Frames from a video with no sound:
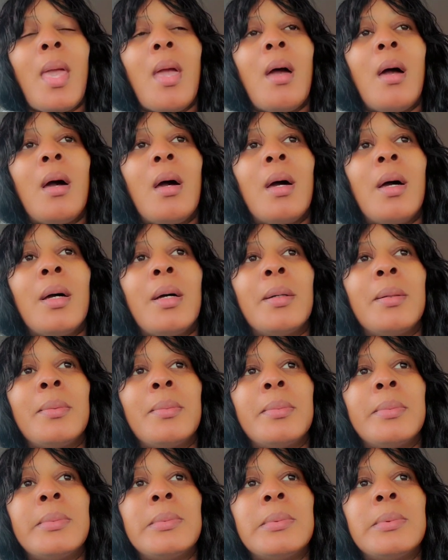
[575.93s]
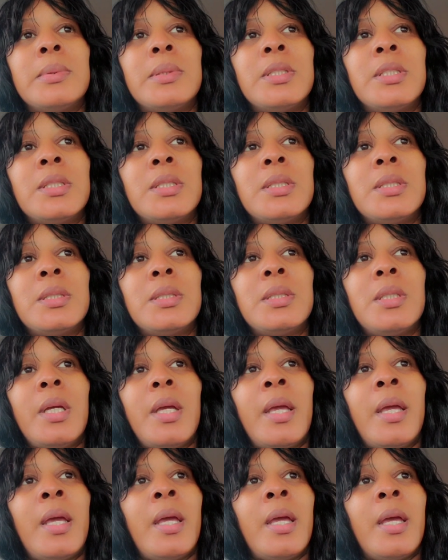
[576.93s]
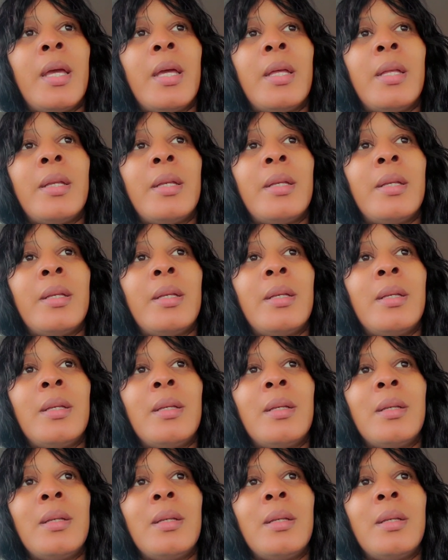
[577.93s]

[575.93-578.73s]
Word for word: um, and,